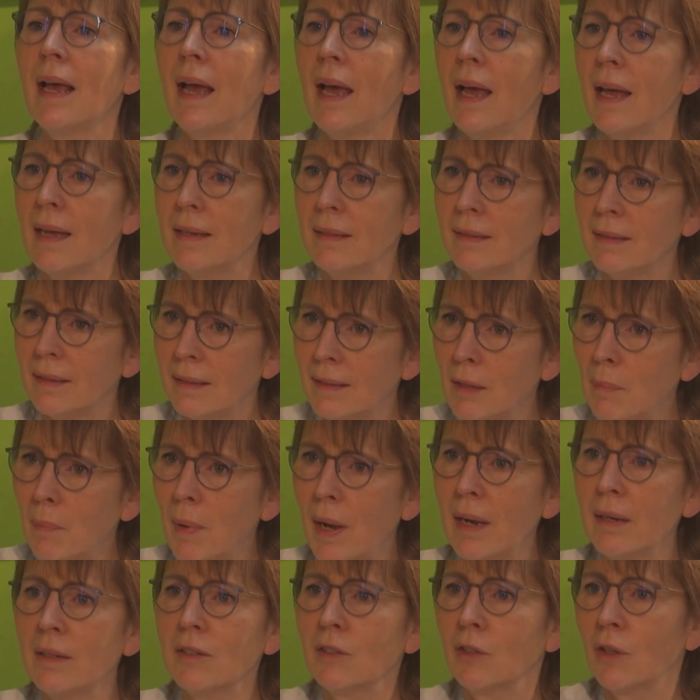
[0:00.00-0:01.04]
and
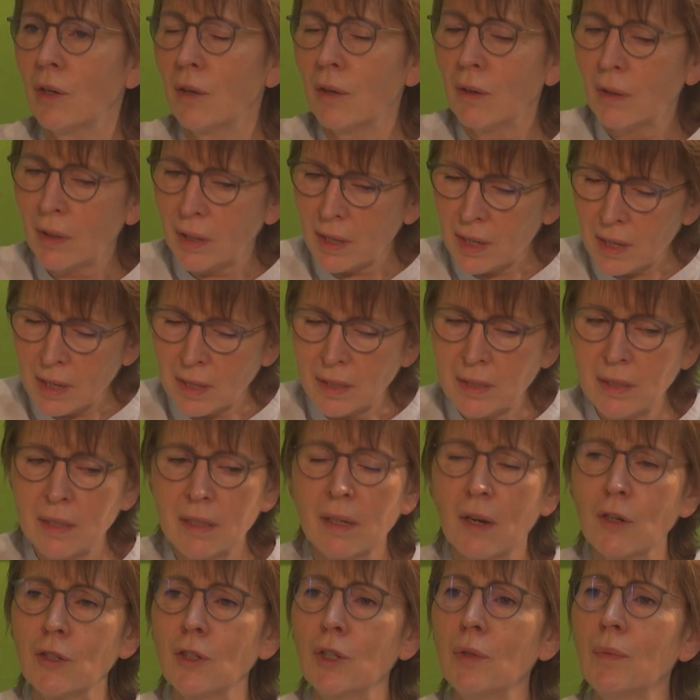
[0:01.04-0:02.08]
Nepal is currently in
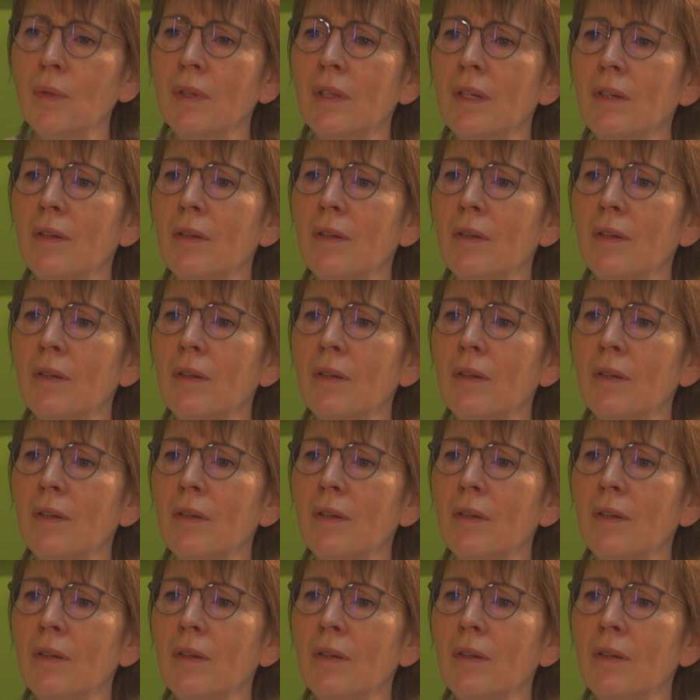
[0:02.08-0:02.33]
discussion with